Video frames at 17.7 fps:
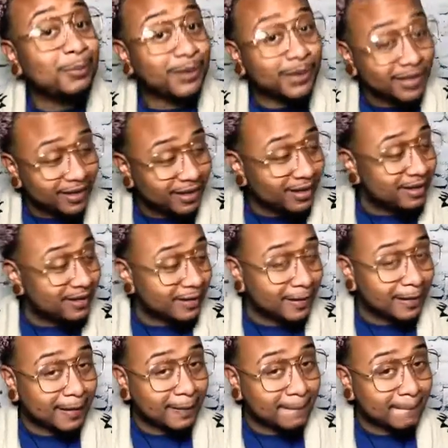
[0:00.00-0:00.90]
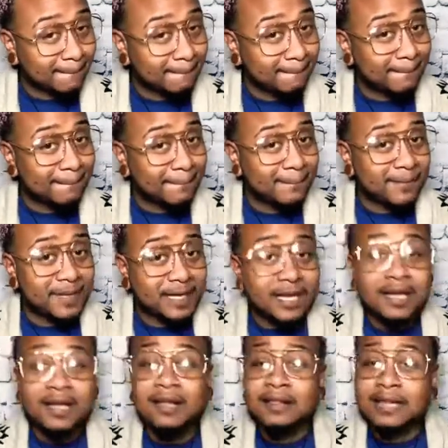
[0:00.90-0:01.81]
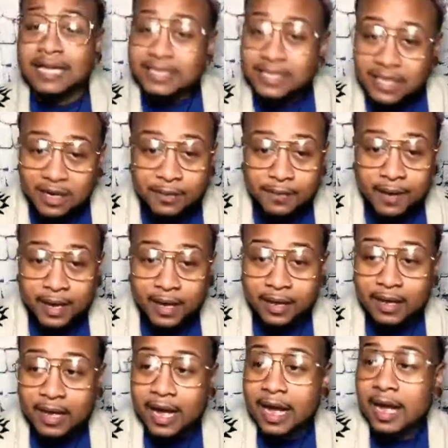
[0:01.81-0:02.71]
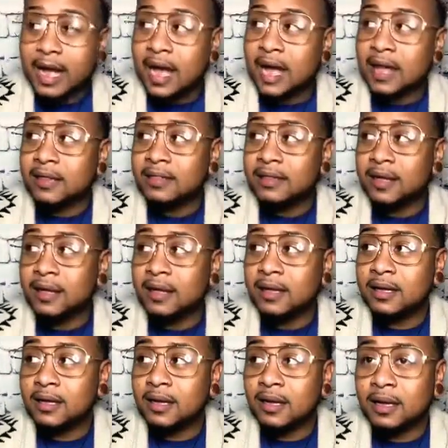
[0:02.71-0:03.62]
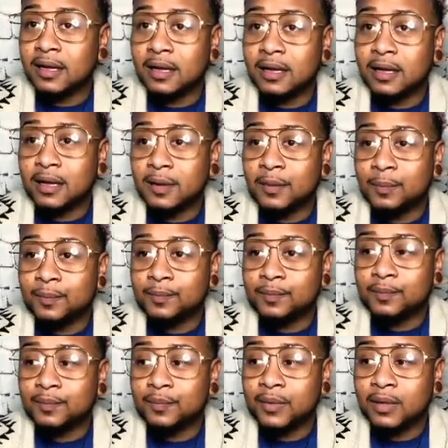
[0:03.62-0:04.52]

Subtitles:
but that's all right. I think all